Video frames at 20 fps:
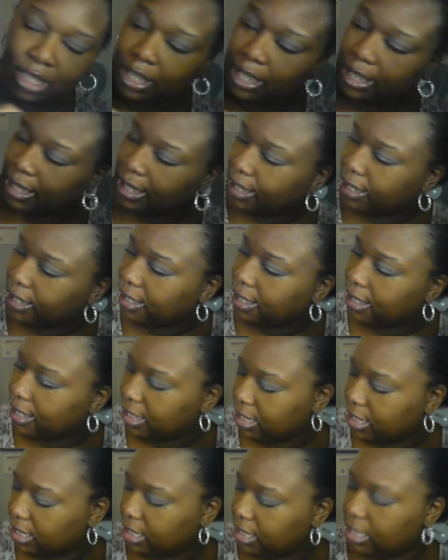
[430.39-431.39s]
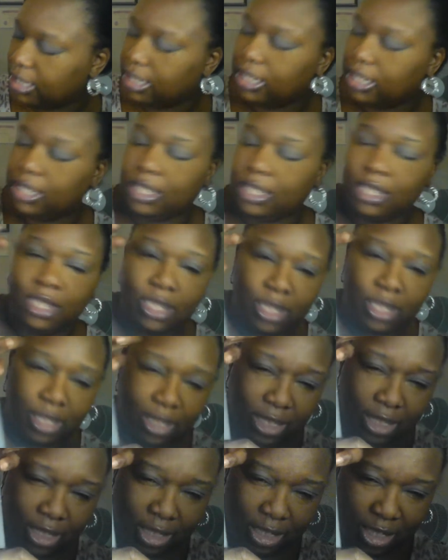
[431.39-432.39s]
and
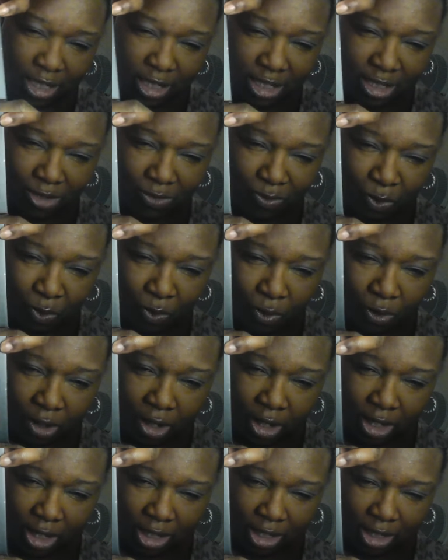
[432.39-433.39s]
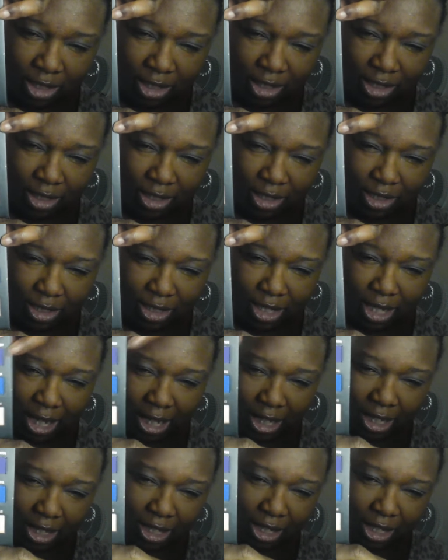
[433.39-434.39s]
this one
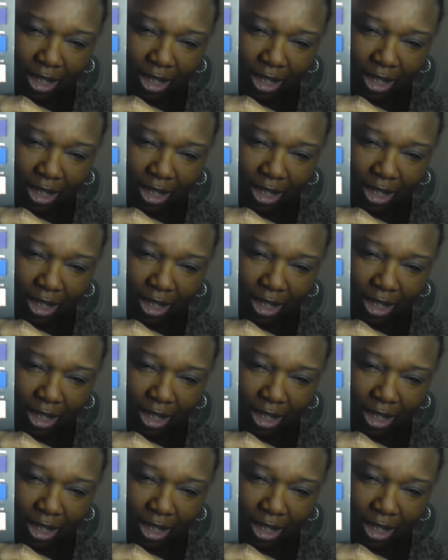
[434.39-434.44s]
today.